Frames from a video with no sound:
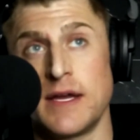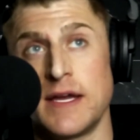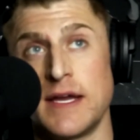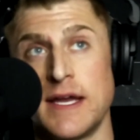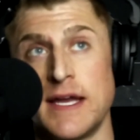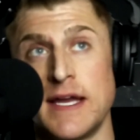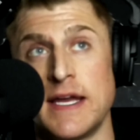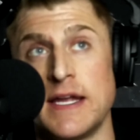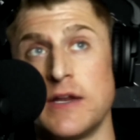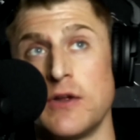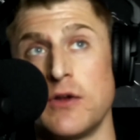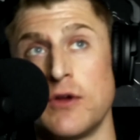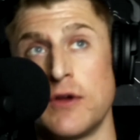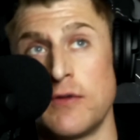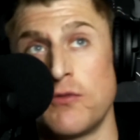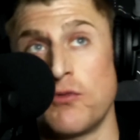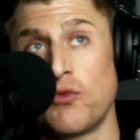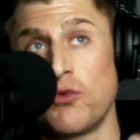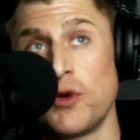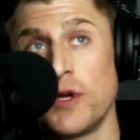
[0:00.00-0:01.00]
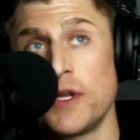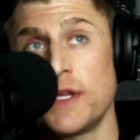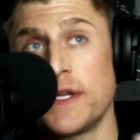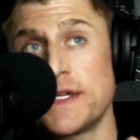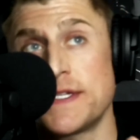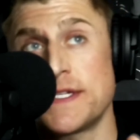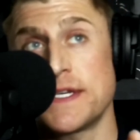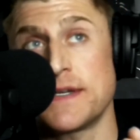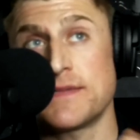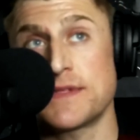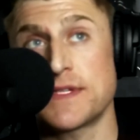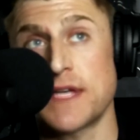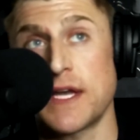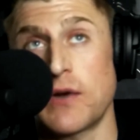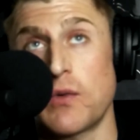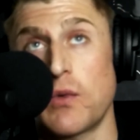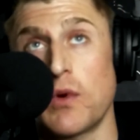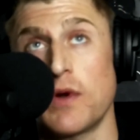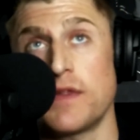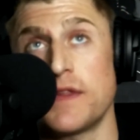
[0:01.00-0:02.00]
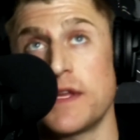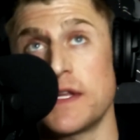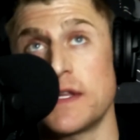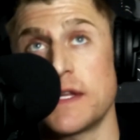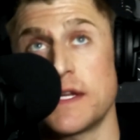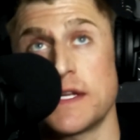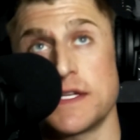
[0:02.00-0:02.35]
it really seems like one thing that